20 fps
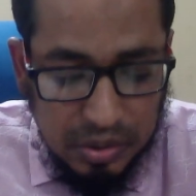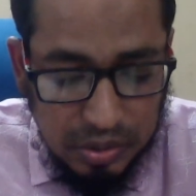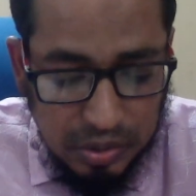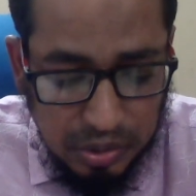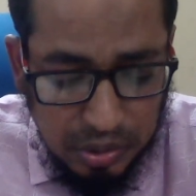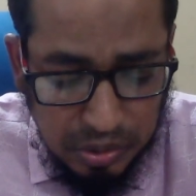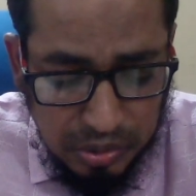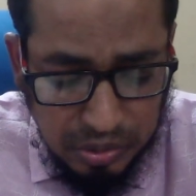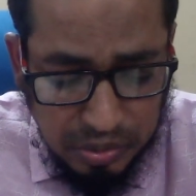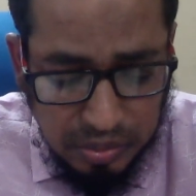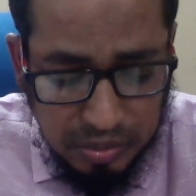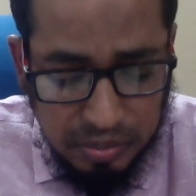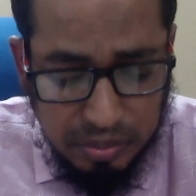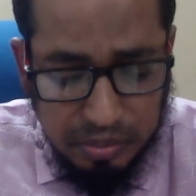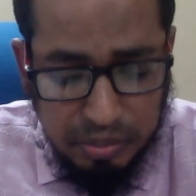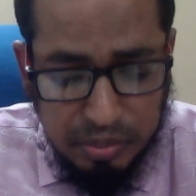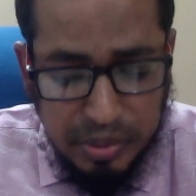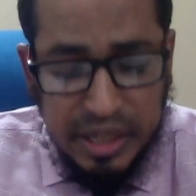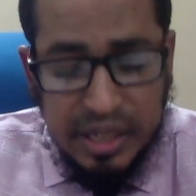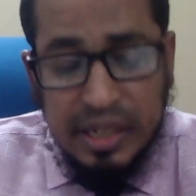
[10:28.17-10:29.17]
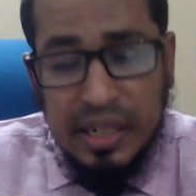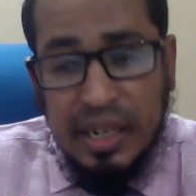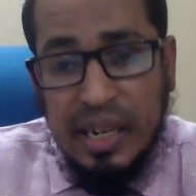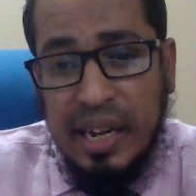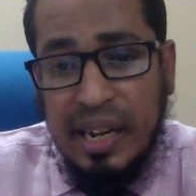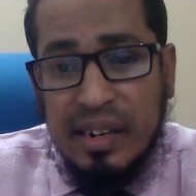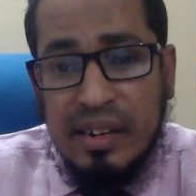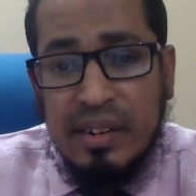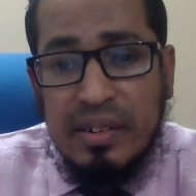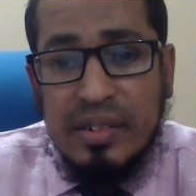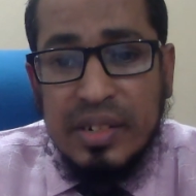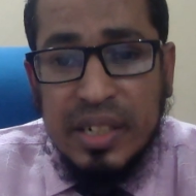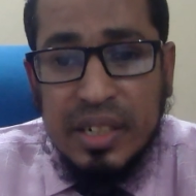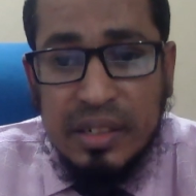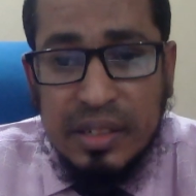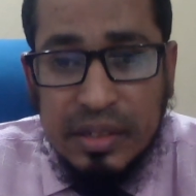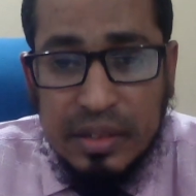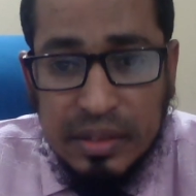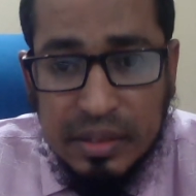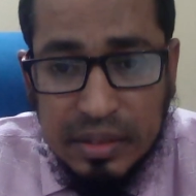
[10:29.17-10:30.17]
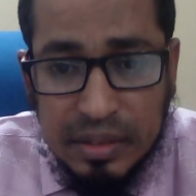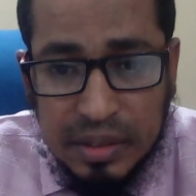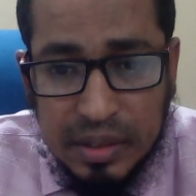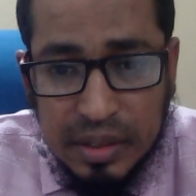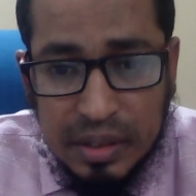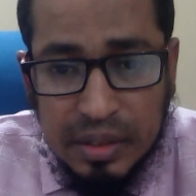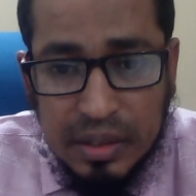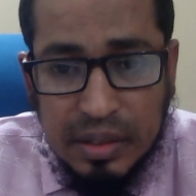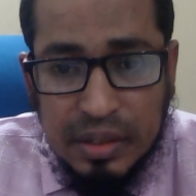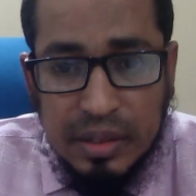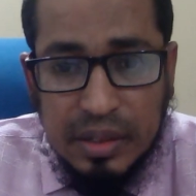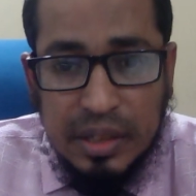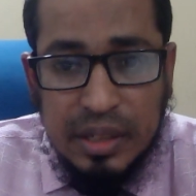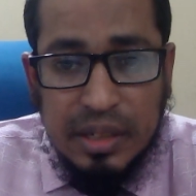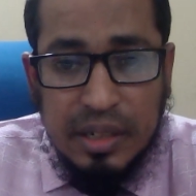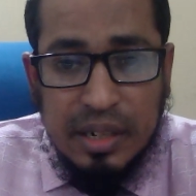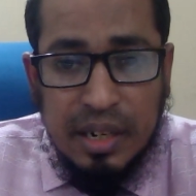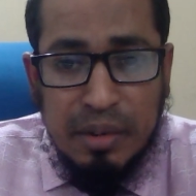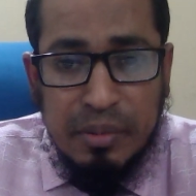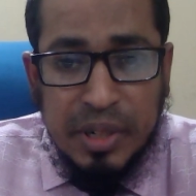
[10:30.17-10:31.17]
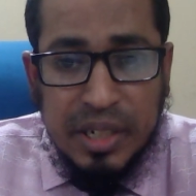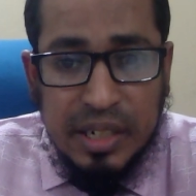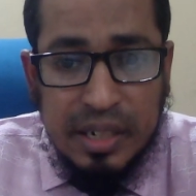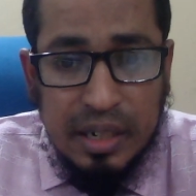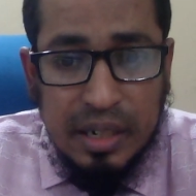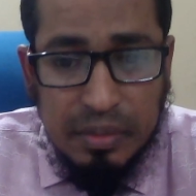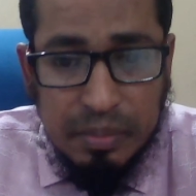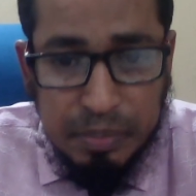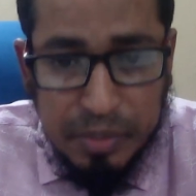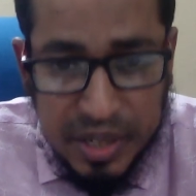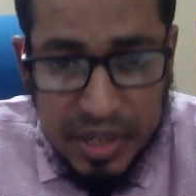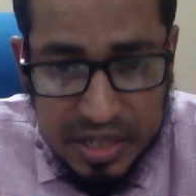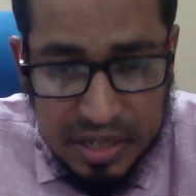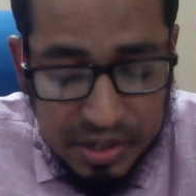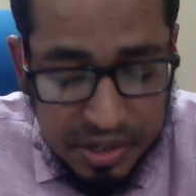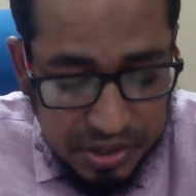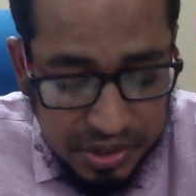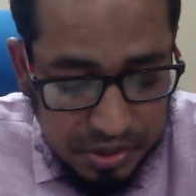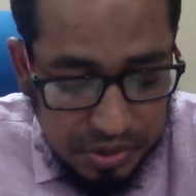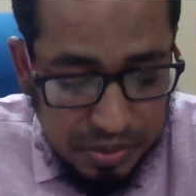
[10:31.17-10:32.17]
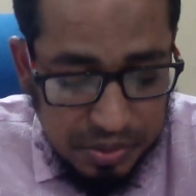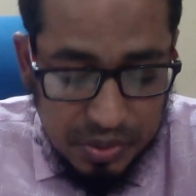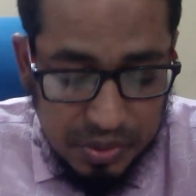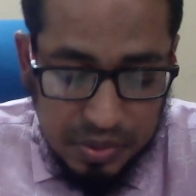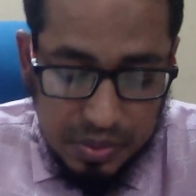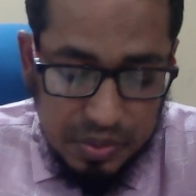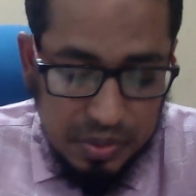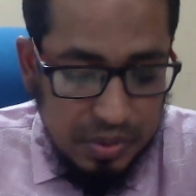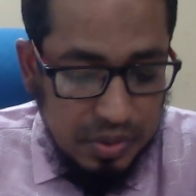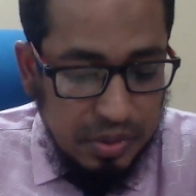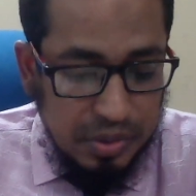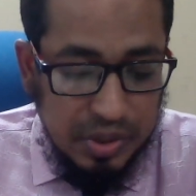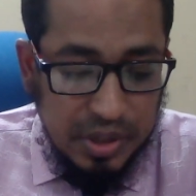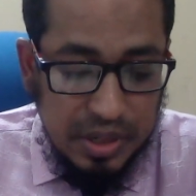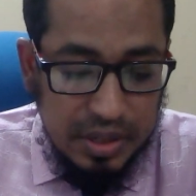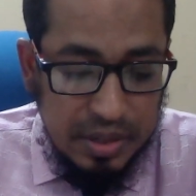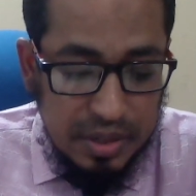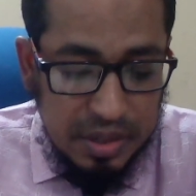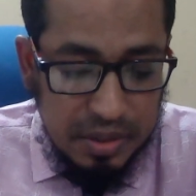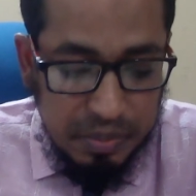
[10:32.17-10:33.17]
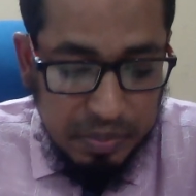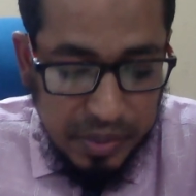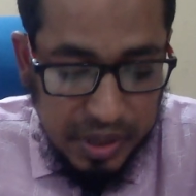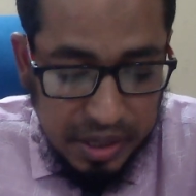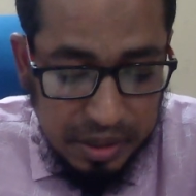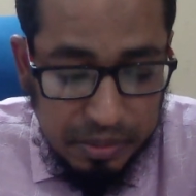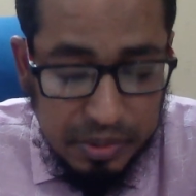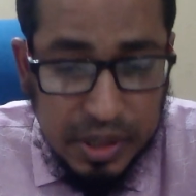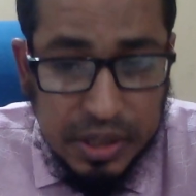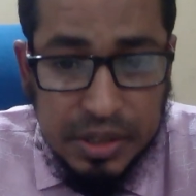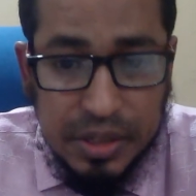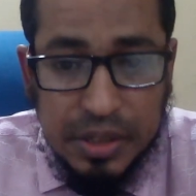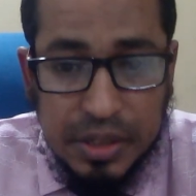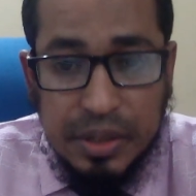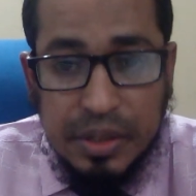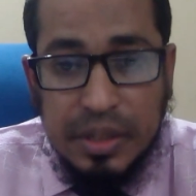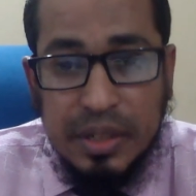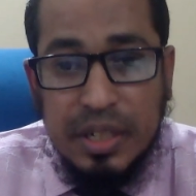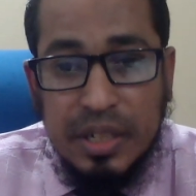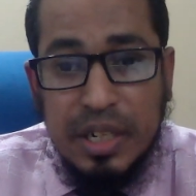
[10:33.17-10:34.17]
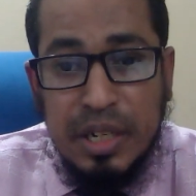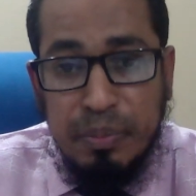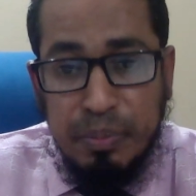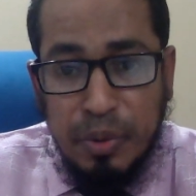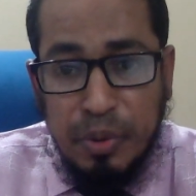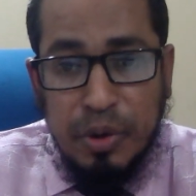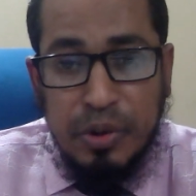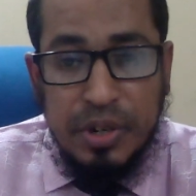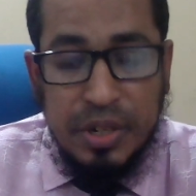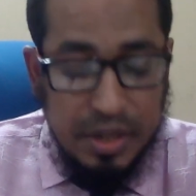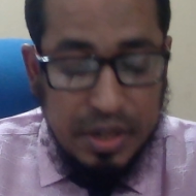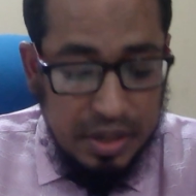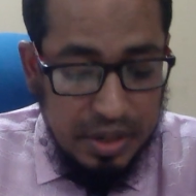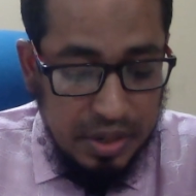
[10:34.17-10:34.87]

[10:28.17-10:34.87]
Don't make error in grammatical presentation. So this is very much important.